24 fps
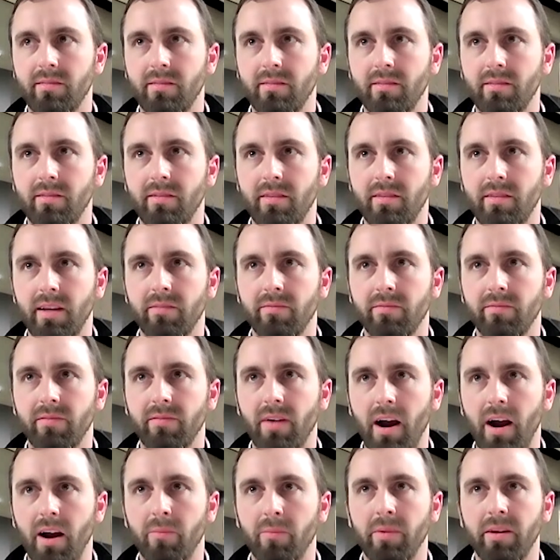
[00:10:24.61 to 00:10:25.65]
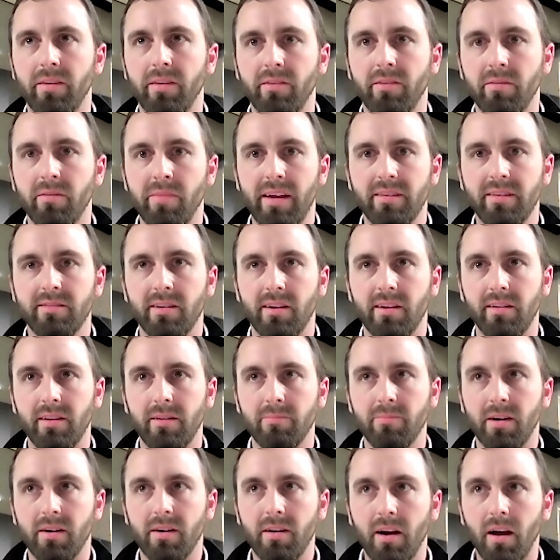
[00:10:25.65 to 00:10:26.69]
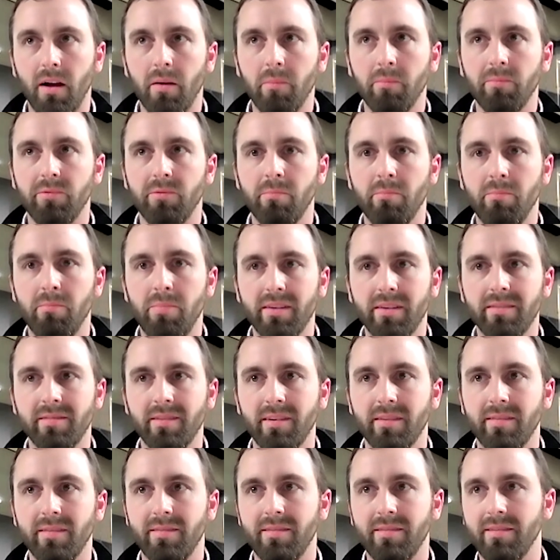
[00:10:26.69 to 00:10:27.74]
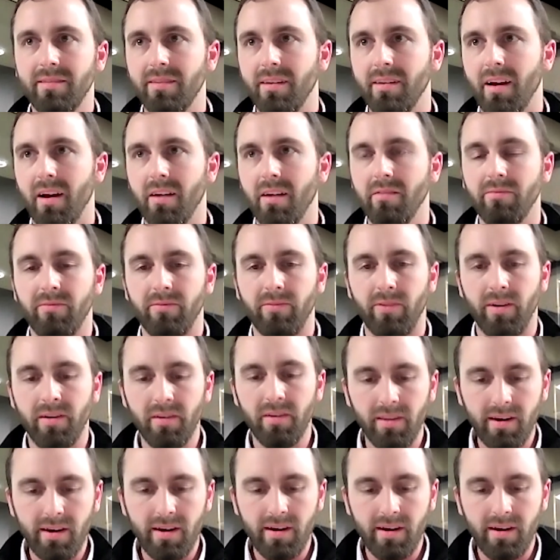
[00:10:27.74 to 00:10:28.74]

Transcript: the environment domestically becomes business unfriendly.